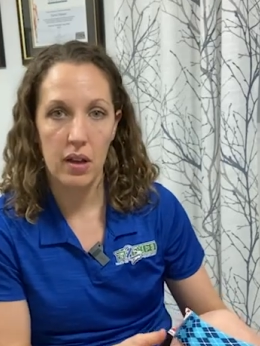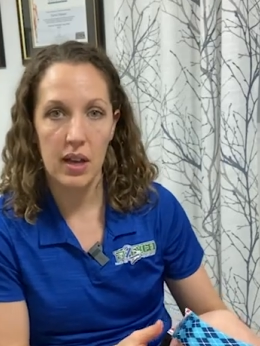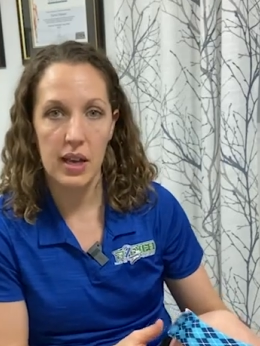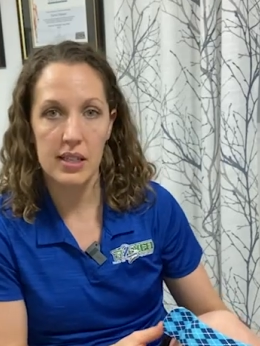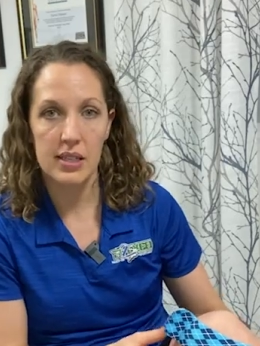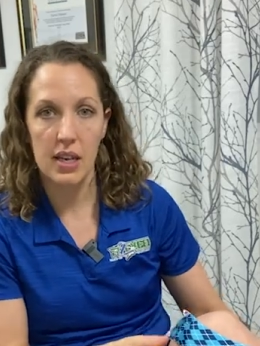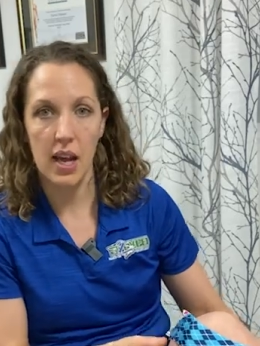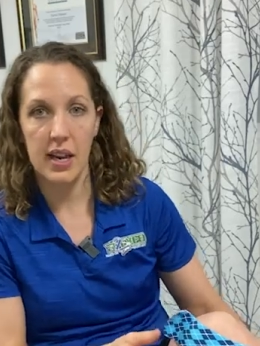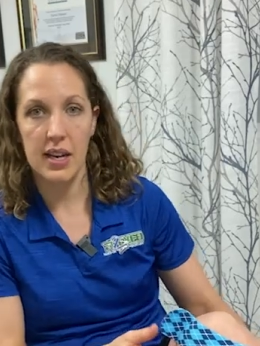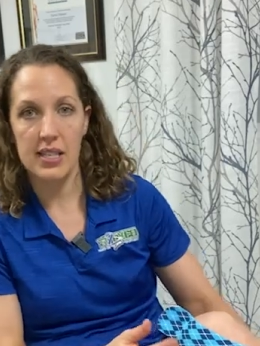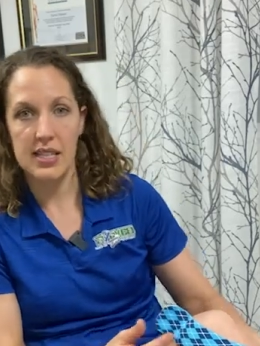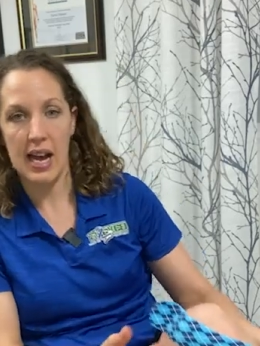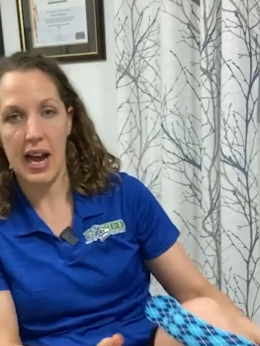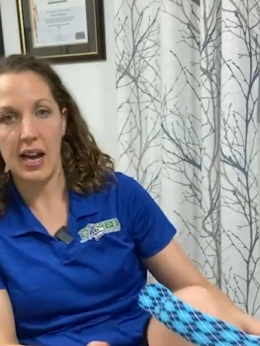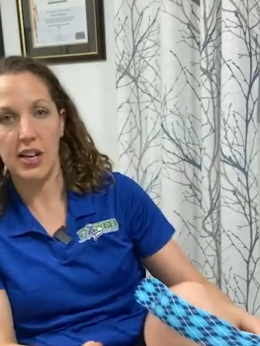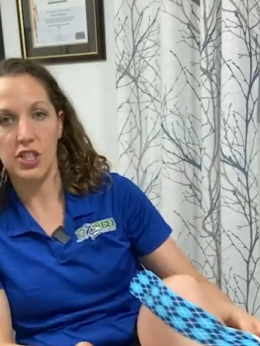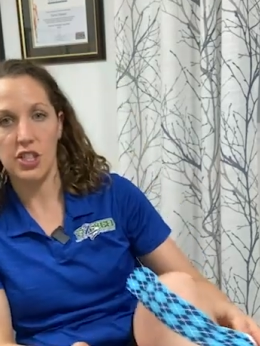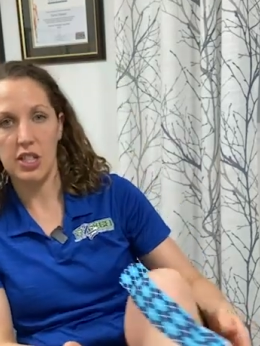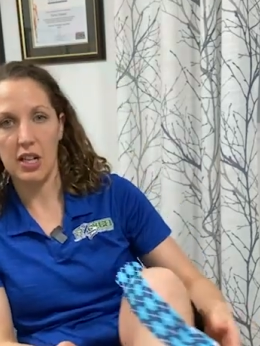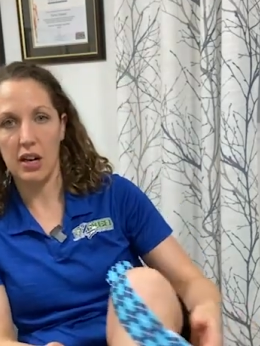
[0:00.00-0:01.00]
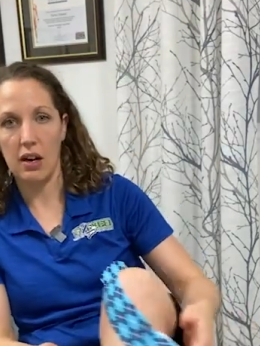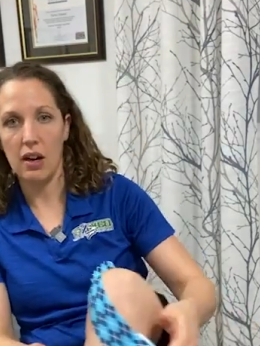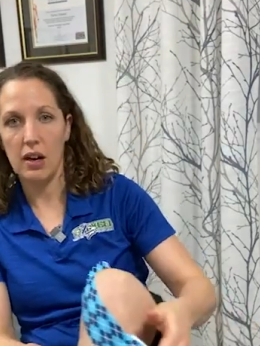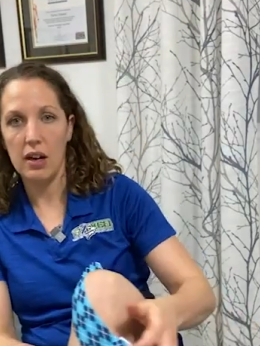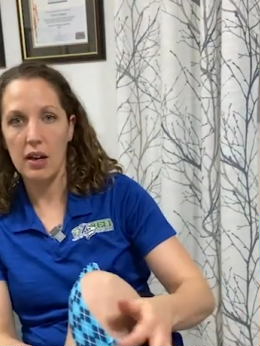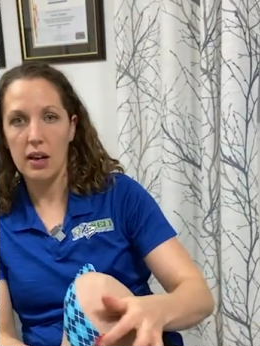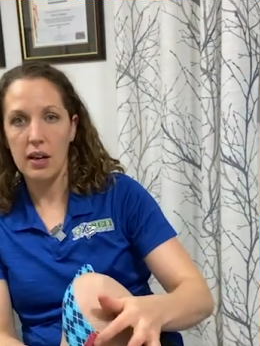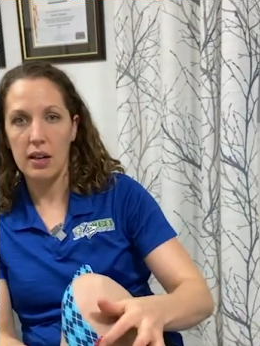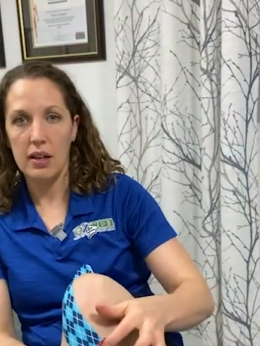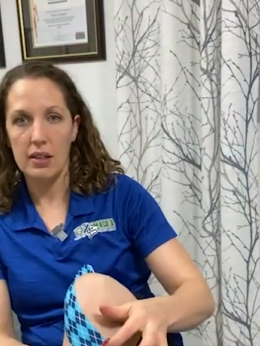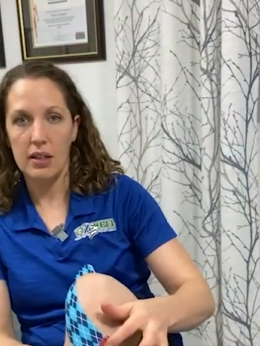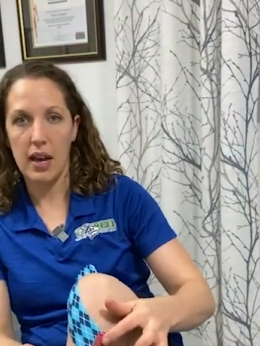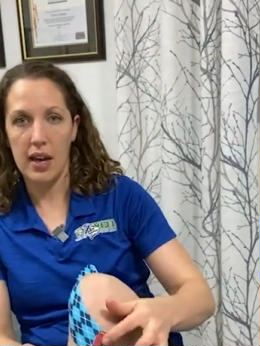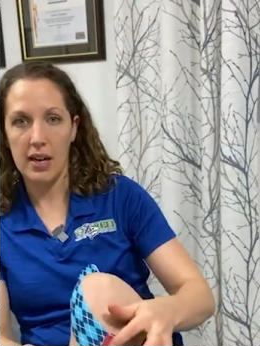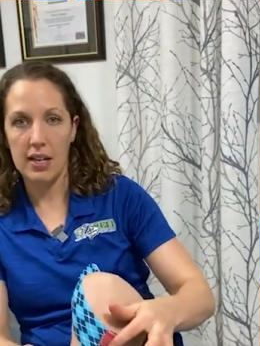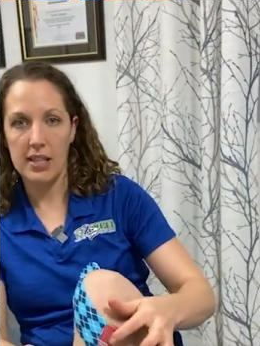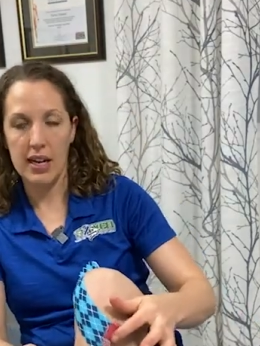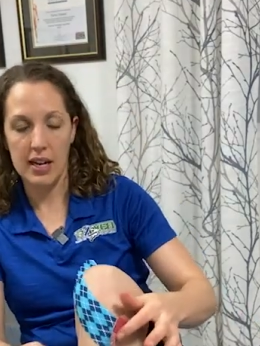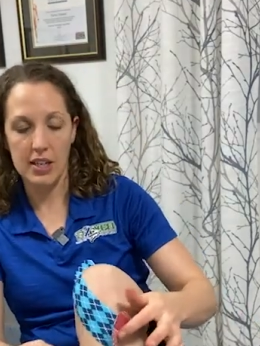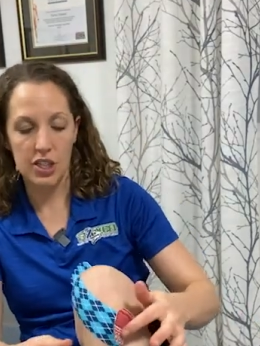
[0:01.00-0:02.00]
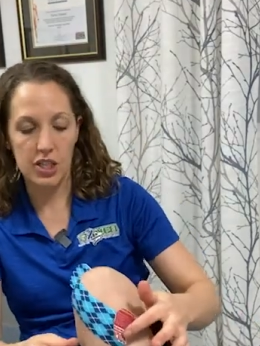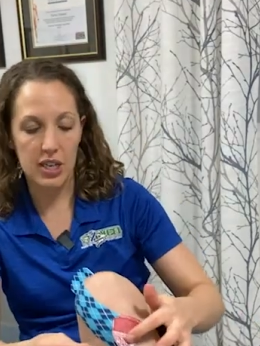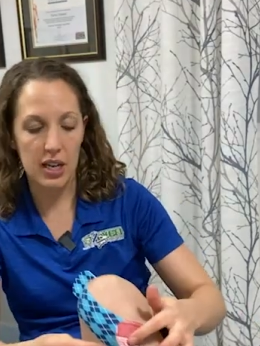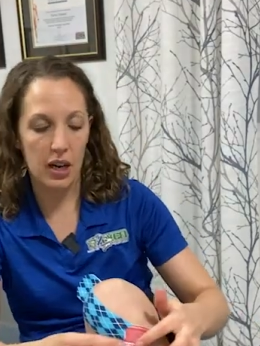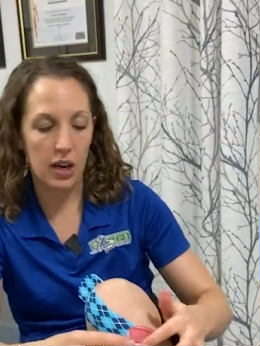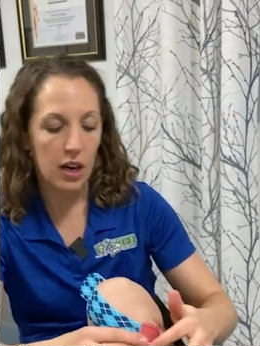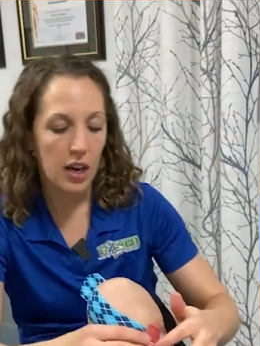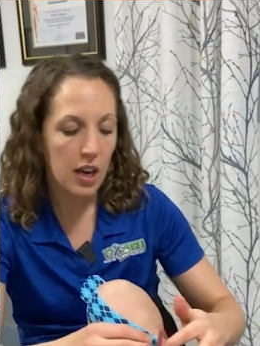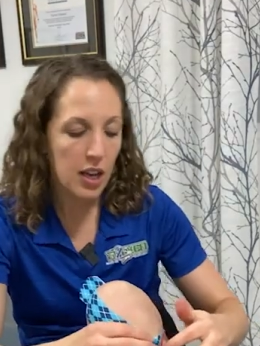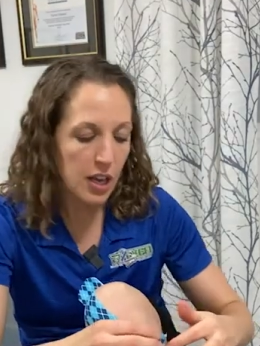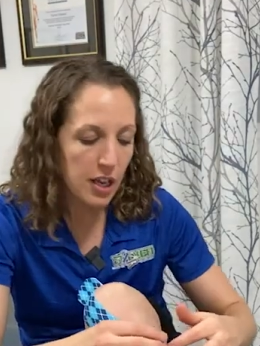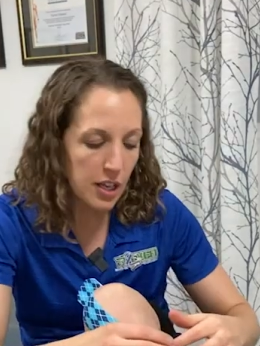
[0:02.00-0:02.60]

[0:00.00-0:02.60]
is not attached here, not attached here.